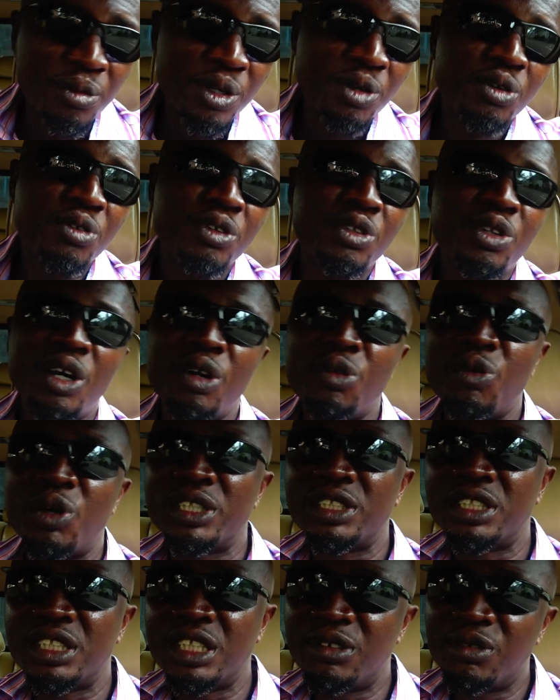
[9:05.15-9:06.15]
even though it
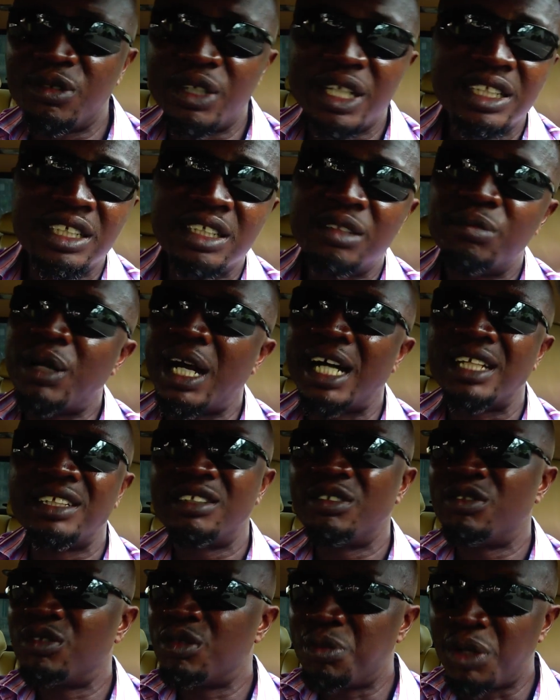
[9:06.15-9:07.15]
was still raining, but I
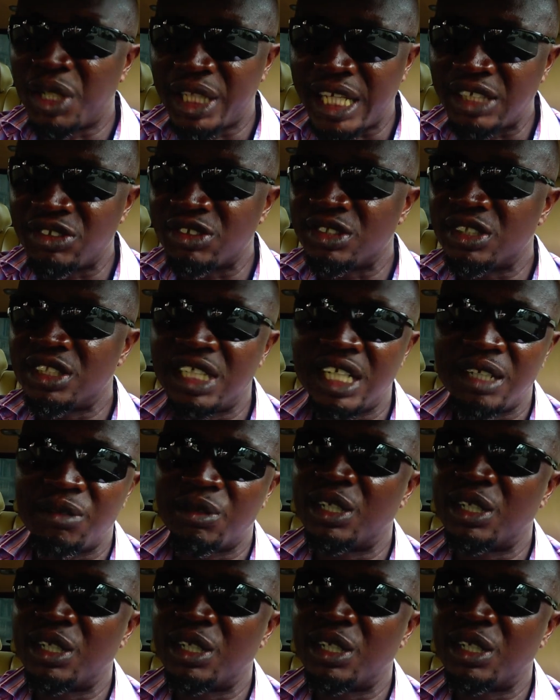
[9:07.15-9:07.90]
didn't even bother to check,